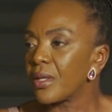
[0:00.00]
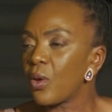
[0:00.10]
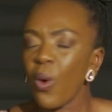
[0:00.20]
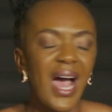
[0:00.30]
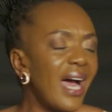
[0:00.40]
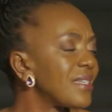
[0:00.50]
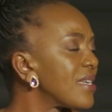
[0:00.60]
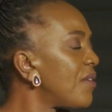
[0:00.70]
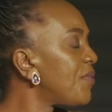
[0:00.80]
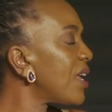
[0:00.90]
Your heart
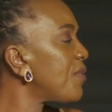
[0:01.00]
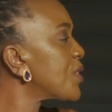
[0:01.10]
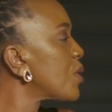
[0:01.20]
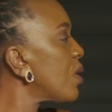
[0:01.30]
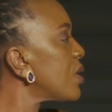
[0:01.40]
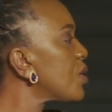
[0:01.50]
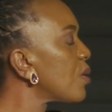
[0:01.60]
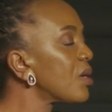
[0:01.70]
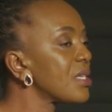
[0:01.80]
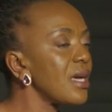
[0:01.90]
have left God
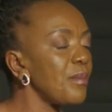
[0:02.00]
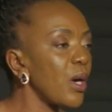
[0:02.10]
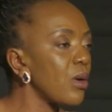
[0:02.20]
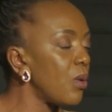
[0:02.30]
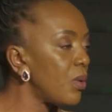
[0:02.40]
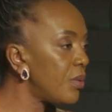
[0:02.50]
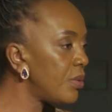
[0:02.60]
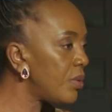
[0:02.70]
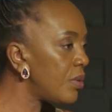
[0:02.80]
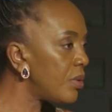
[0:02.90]
long time ago.
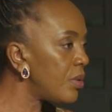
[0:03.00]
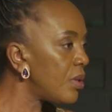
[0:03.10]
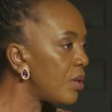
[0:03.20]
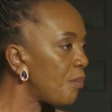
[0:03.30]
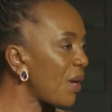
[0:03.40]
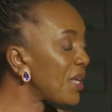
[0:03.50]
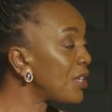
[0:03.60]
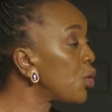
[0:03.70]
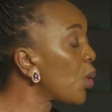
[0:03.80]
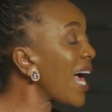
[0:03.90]
But
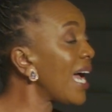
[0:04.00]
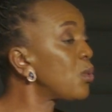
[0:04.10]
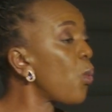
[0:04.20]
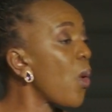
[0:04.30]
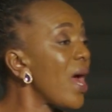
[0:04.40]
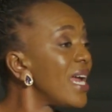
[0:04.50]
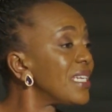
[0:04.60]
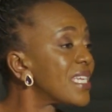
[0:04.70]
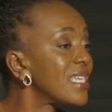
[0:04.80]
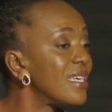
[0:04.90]
then you can't
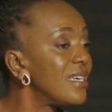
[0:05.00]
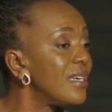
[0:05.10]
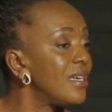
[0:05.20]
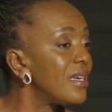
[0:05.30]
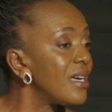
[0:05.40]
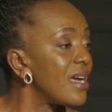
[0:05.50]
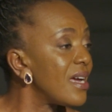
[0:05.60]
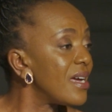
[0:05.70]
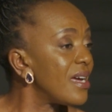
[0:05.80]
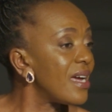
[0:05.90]
wait
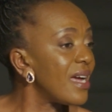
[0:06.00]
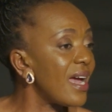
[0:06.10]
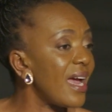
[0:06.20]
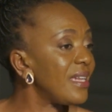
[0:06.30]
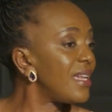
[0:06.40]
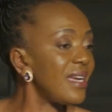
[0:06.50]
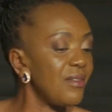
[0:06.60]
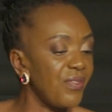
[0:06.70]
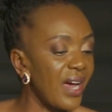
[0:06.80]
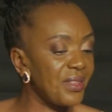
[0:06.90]
and
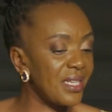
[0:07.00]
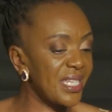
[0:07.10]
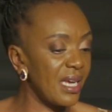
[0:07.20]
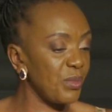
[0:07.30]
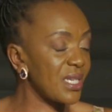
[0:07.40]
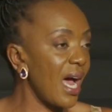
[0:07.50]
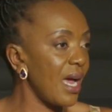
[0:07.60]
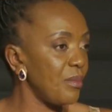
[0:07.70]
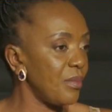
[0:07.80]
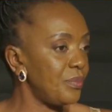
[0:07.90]
leave at the same
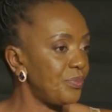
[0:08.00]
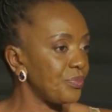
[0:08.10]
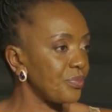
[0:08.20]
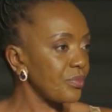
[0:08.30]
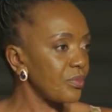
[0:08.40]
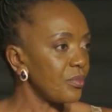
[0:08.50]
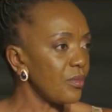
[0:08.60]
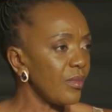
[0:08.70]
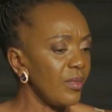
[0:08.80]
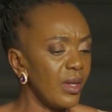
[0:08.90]
time.
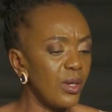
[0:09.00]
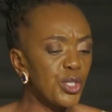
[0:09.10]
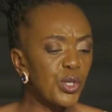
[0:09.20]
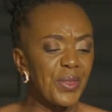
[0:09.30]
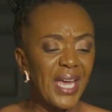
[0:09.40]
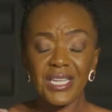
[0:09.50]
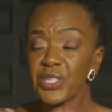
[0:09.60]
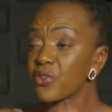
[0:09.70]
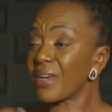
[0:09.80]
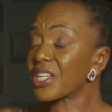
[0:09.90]
So the
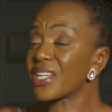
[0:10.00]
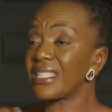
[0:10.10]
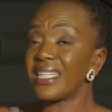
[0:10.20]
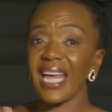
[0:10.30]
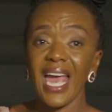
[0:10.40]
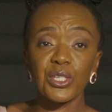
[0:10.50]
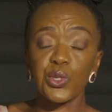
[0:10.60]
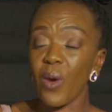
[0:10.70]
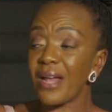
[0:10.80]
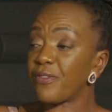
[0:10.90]
instruction in
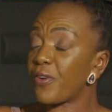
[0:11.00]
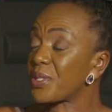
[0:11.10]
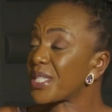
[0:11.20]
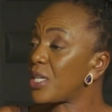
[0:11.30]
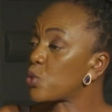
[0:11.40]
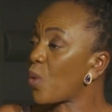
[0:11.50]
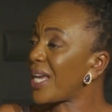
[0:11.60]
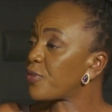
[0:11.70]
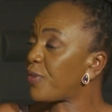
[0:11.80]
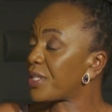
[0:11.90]
Acts 1:4 says,
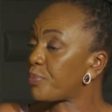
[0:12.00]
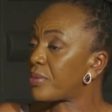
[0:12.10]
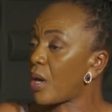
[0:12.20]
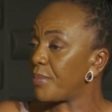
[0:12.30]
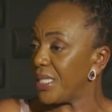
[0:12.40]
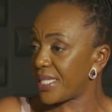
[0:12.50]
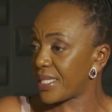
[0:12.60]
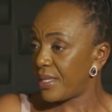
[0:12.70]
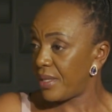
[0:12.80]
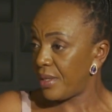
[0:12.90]
wait for the promise.